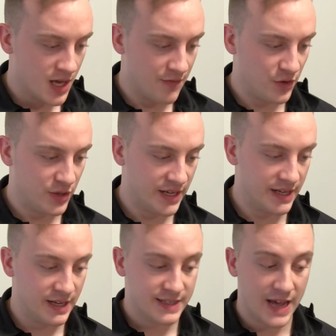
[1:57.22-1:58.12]
If you
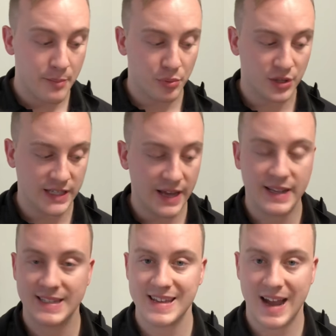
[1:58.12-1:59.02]
did
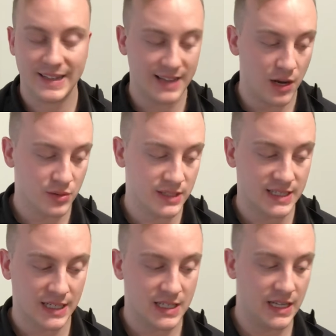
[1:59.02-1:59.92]
10%, it's
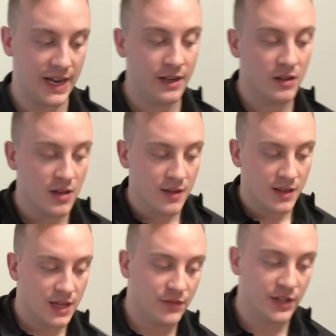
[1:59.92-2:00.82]
$9,068.
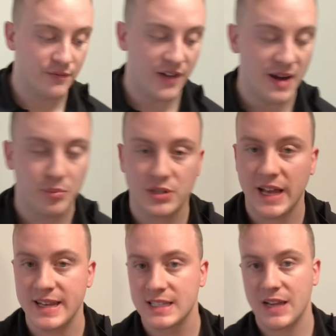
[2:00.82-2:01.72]
If you did
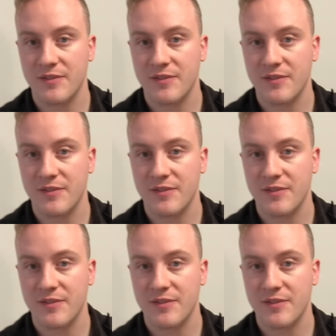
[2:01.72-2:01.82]
5%, it's